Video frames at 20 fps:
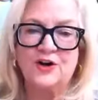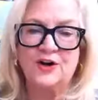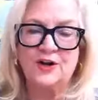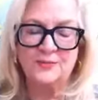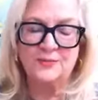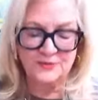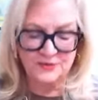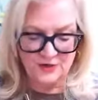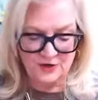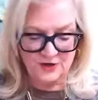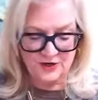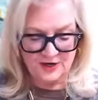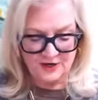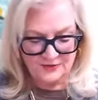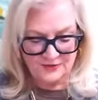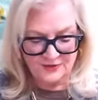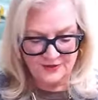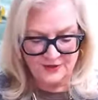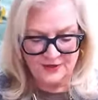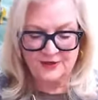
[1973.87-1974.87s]
I'm sorry. I
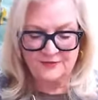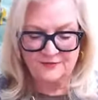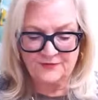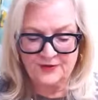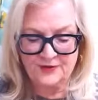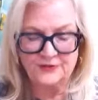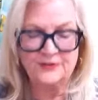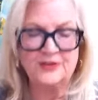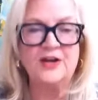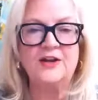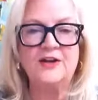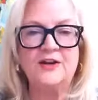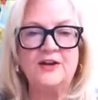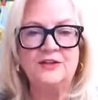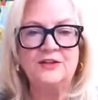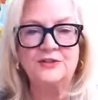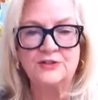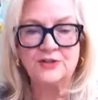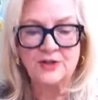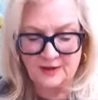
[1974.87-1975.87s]
think I fell down on the
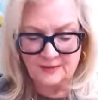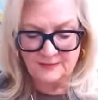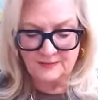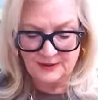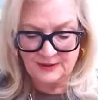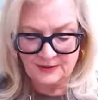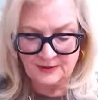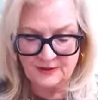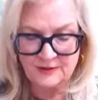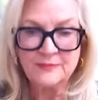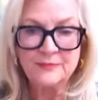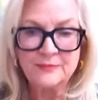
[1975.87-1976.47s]
job here.